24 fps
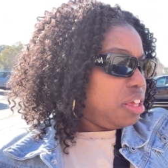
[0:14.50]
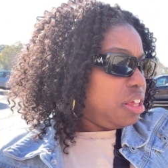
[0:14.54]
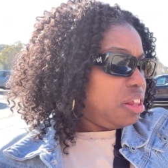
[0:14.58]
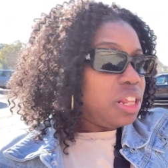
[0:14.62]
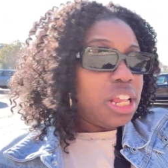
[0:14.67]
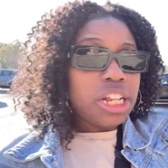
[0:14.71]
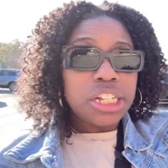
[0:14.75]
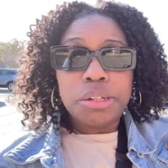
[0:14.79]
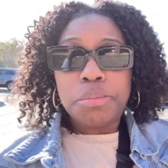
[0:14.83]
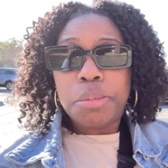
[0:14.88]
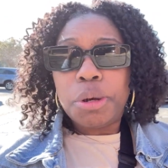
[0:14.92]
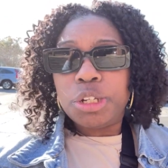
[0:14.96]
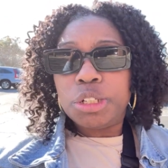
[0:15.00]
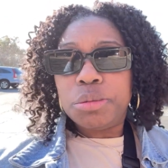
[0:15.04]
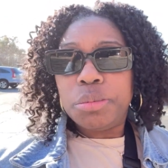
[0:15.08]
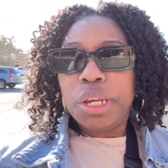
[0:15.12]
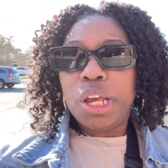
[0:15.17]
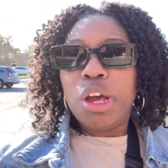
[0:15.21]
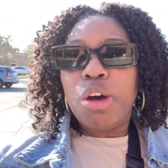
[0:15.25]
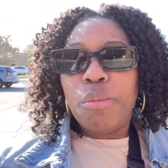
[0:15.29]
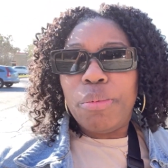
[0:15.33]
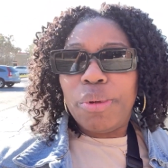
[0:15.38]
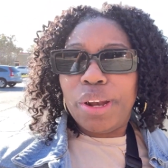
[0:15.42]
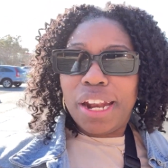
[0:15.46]
They're supposed to
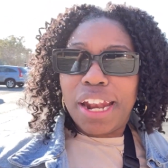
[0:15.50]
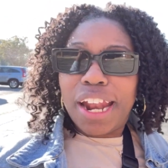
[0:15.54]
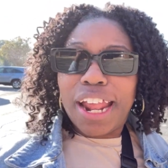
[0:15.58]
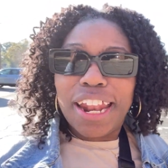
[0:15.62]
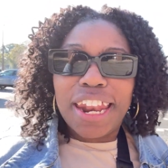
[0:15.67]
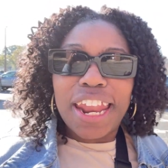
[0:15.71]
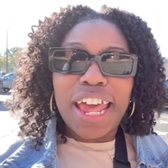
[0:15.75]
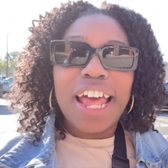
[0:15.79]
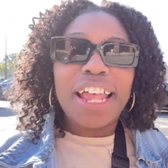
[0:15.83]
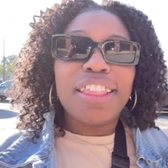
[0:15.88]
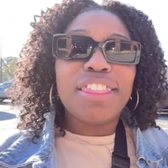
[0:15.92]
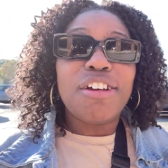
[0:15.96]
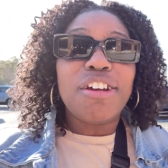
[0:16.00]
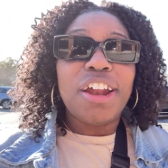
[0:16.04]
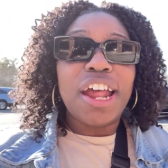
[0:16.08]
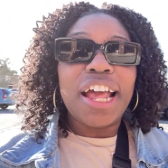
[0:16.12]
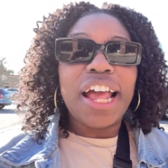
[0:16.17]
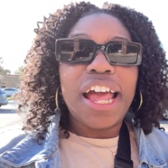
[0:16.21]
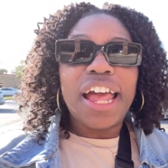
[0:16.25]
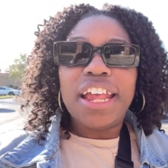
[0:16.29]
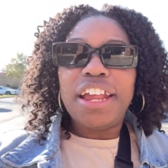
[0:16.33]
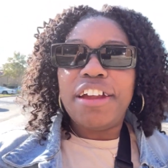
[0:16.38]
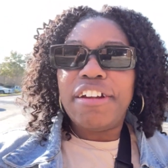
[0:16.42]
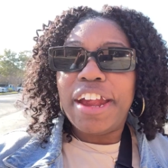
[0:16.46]
be opening at 9.30. I
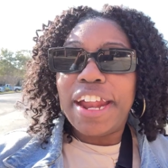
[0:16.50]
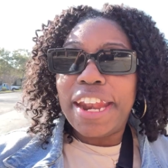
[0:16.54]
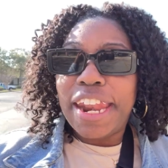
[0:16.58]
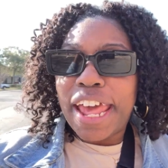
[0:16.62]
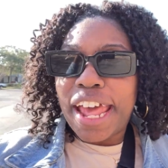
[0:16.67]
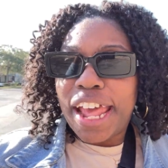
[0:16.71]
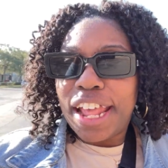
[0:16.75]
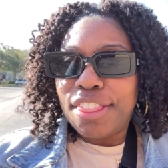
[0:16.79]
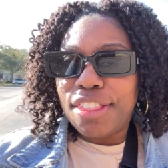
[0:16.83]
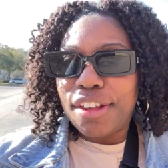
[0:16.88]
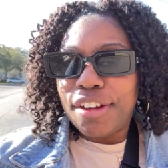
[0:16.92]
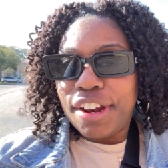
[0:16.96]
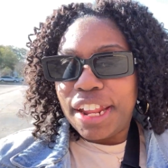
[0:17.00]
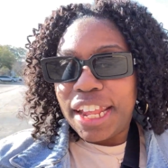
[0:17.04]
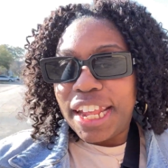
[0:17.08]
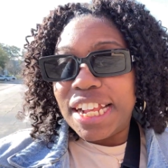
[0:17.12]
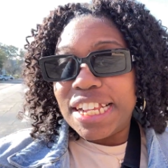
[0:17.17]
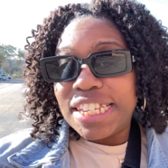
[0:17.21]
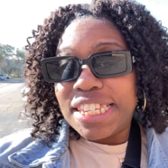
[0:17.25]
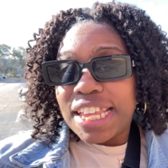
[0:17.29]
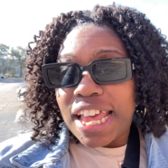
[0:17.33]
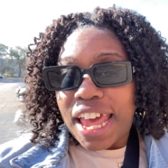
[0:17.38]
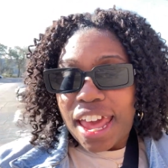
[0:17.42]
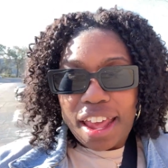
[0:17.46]
got here at 9.30
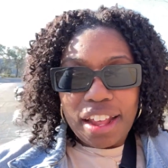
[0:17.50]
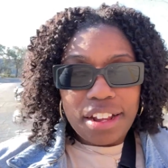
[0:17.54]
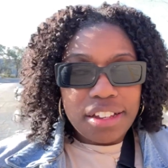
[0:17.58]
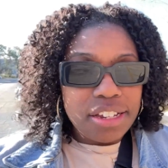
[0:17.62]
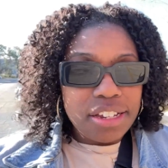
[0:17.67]
exact.